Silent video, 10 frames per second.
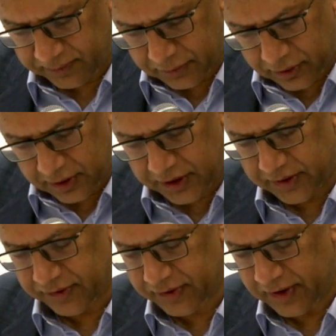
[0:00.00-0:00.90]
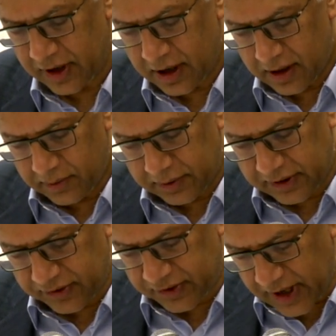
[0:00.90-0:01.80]
merges with
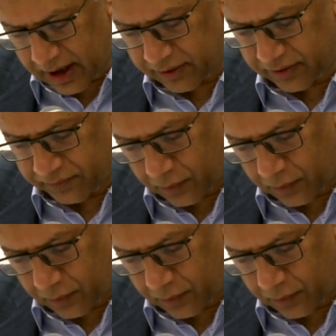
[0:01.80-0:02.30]
the sound of